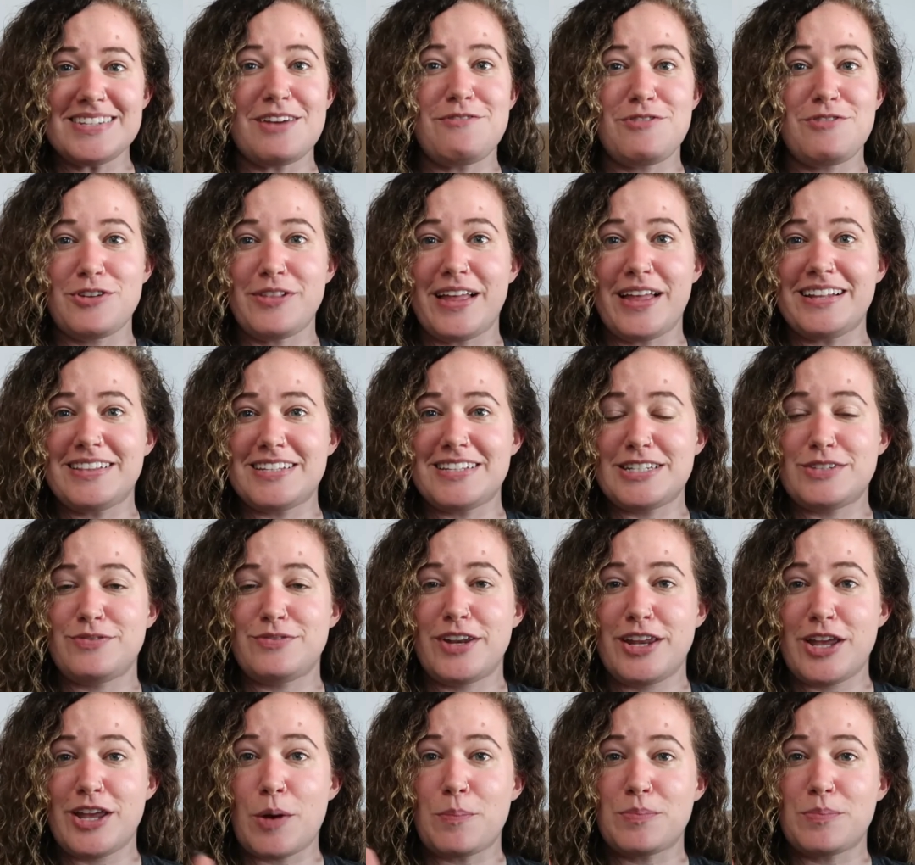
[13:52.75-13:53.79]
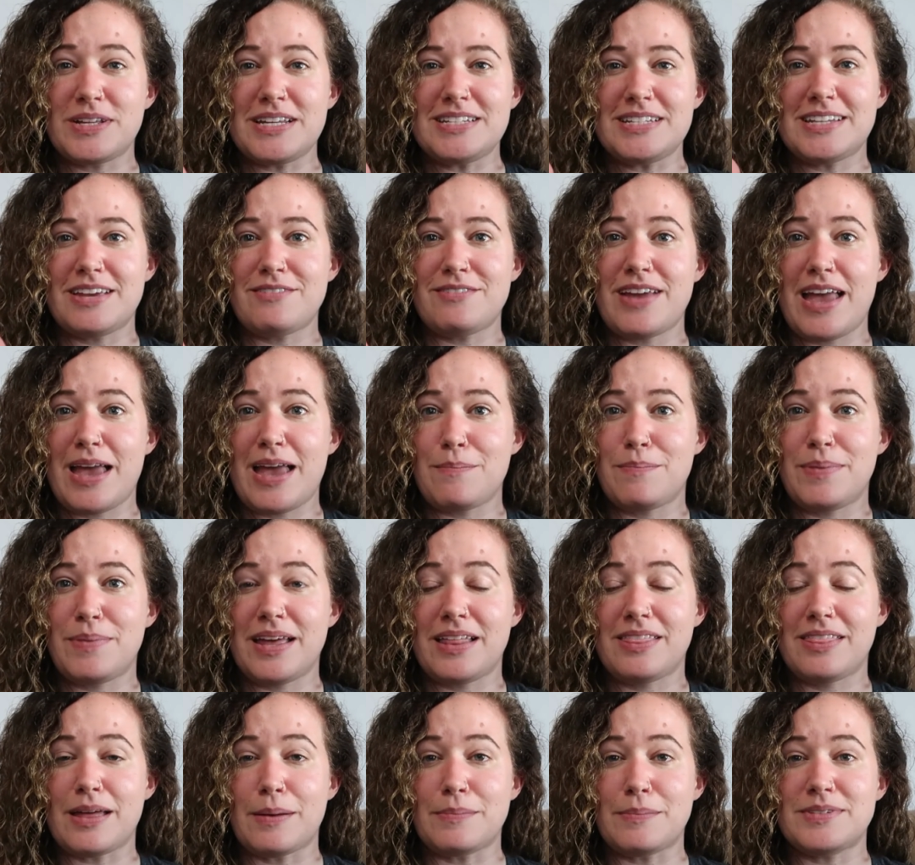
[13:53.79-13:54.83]
If you like this video, please give it a
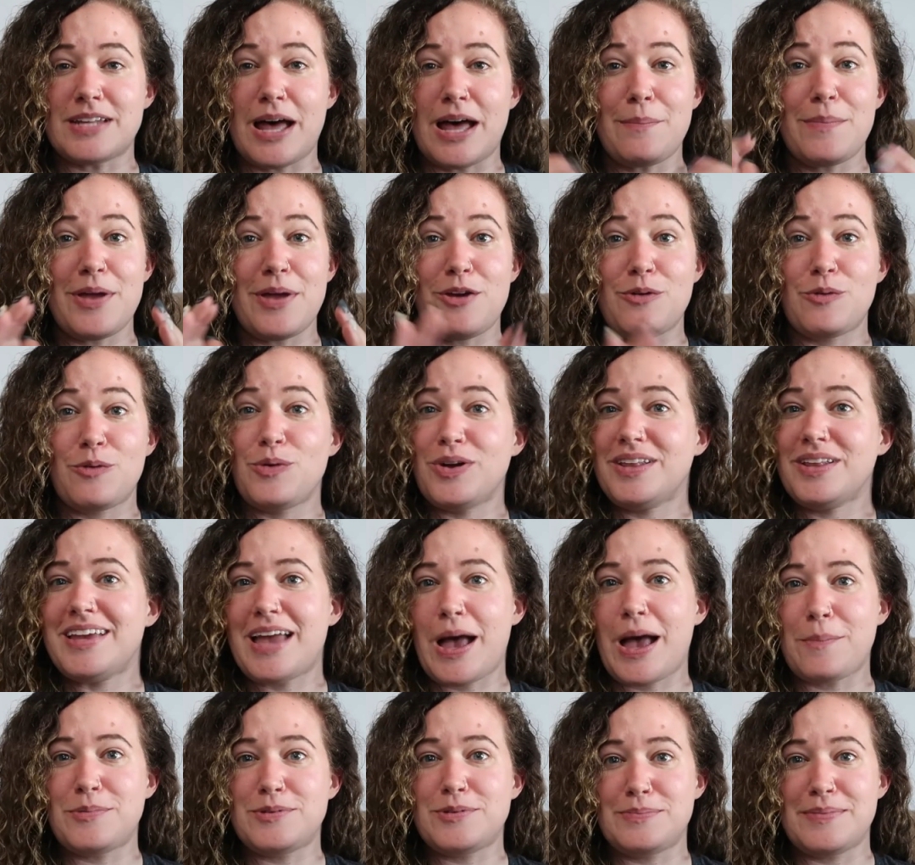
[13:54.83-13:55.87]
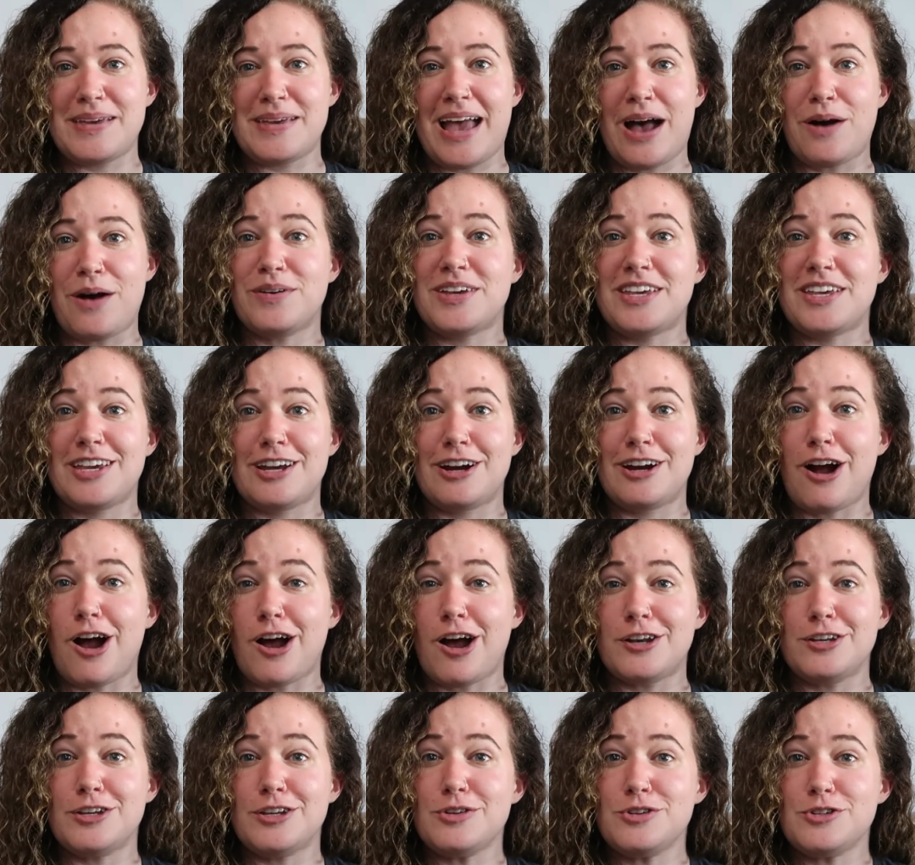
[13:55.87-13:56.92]
big thumbs up. It really helps me out here
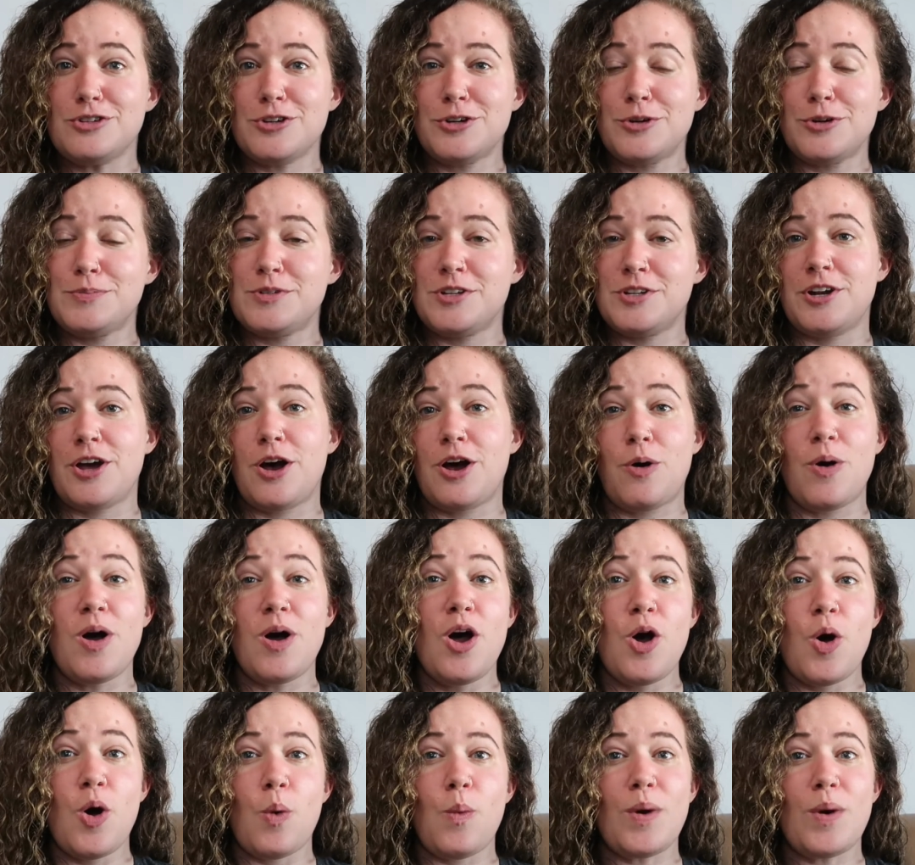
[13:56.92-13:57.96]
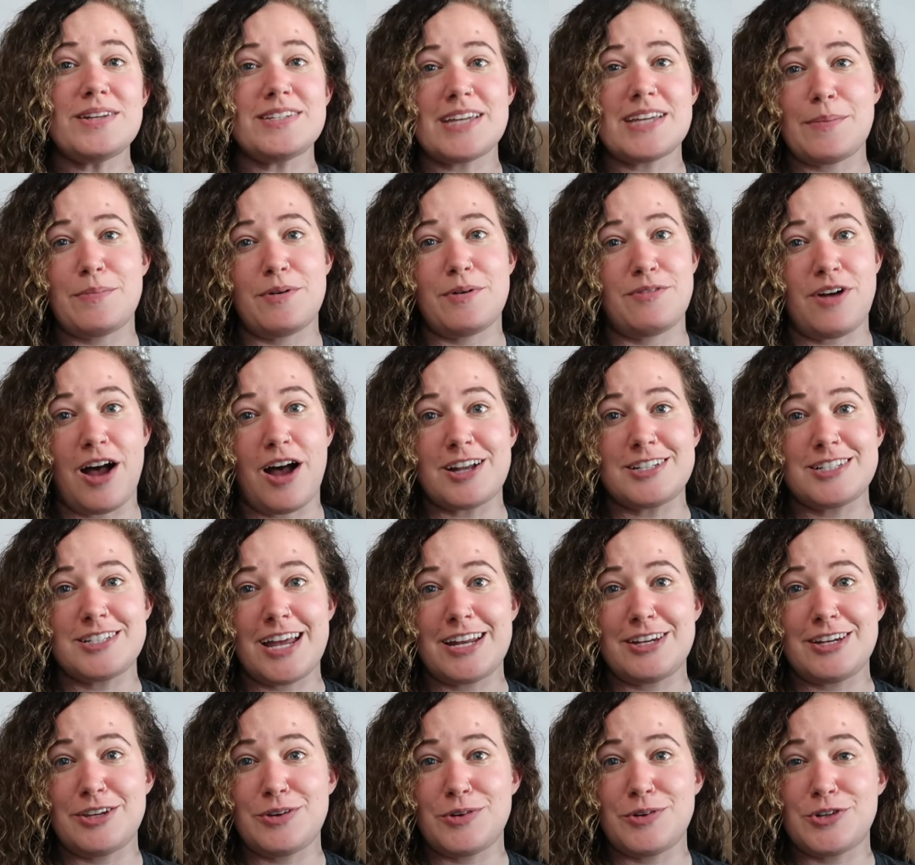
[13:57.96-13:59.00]
on YouTube to know what type of
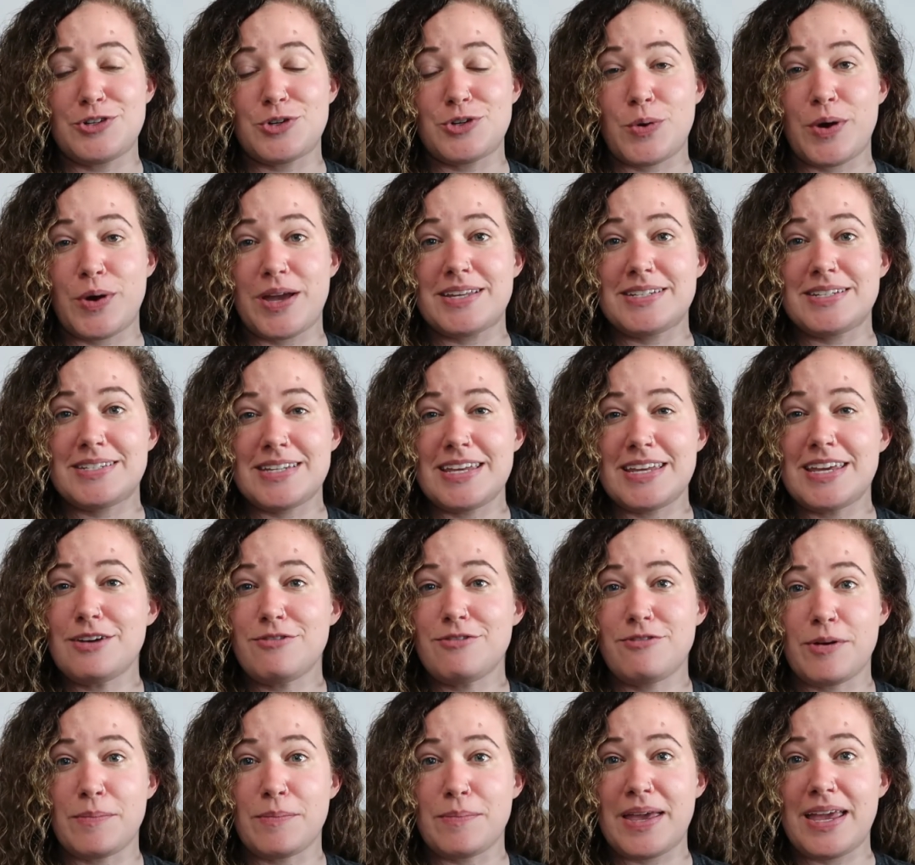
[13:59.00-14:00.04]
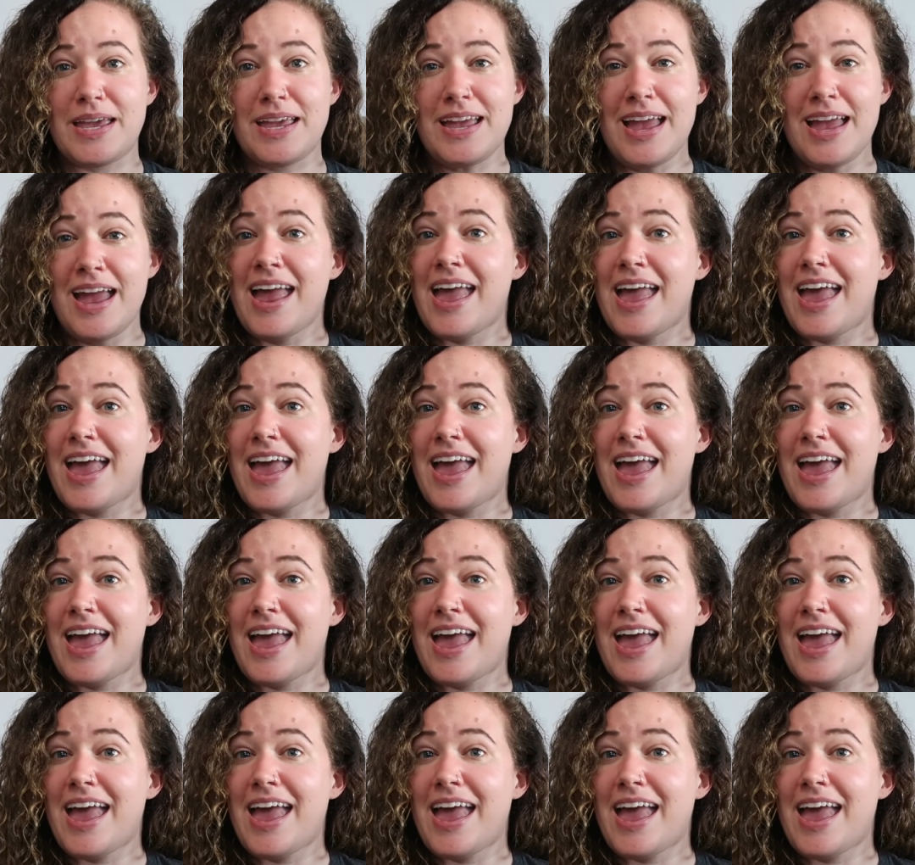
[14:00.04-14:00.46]
content you enjoy seeing from me.